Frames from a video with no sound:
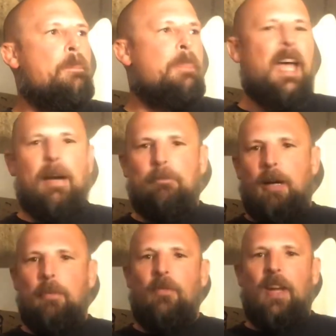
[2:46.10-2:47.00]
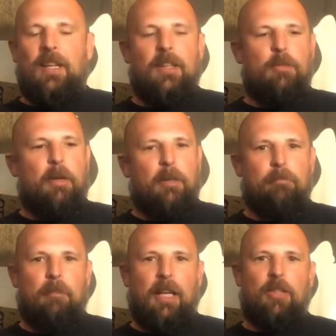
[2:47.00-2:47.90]
yeah, I'm a fan of this beer.
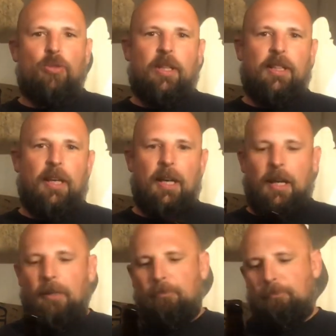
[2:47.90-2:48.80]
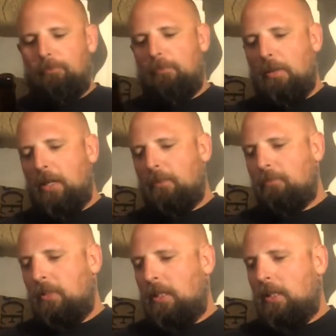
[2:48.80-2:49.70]
I could drink uh, maybe
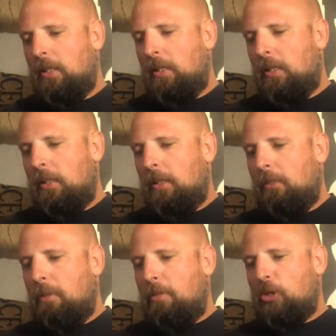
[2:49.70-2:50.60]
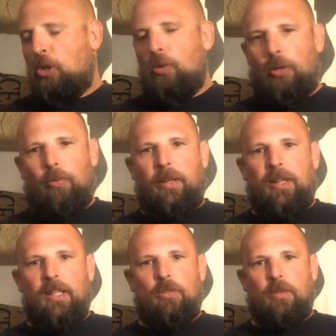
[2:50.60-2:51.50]
maybe two or three of
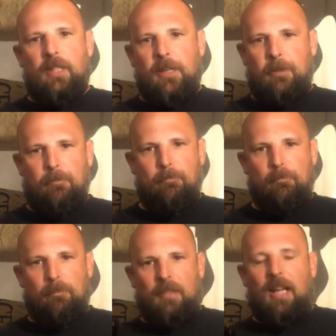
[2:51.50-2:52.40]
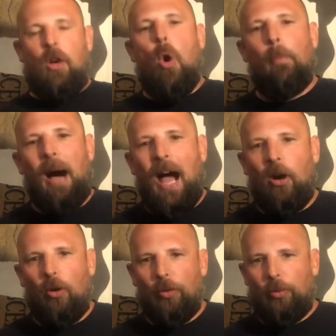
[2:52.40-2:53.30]
these with dinner. Not a whole
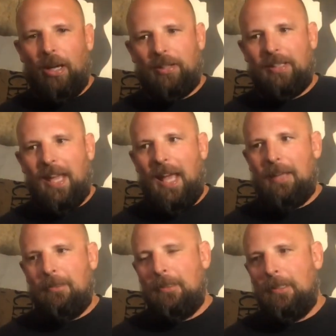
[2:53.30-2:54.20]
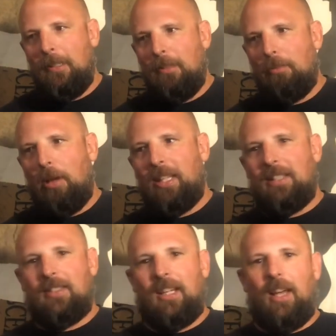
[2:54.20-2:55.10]
pile throughout the day probably
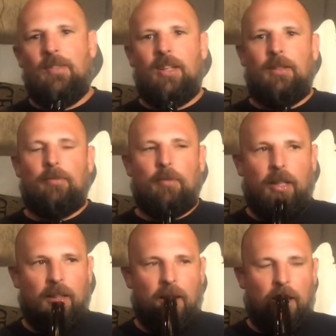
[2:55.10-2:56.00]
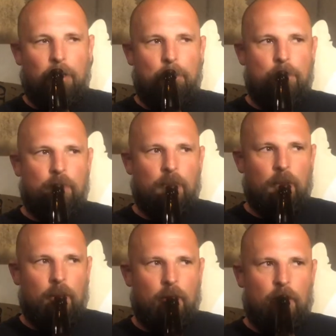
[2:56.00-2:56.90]
get sick of it, like the
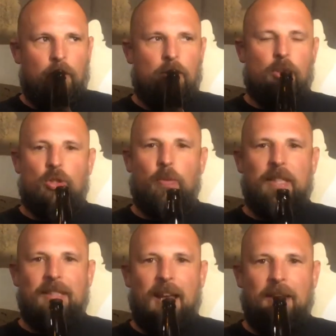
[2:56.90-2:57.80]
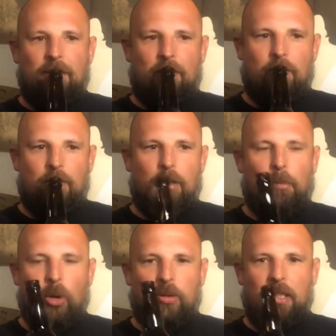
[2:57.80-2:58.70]
the sweet taste, the
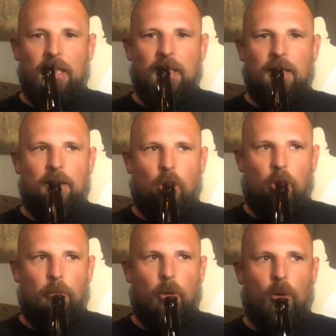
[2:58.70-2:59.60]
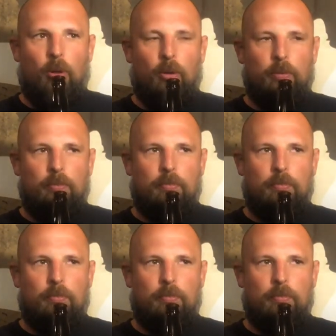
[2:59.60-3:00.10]
malty caramel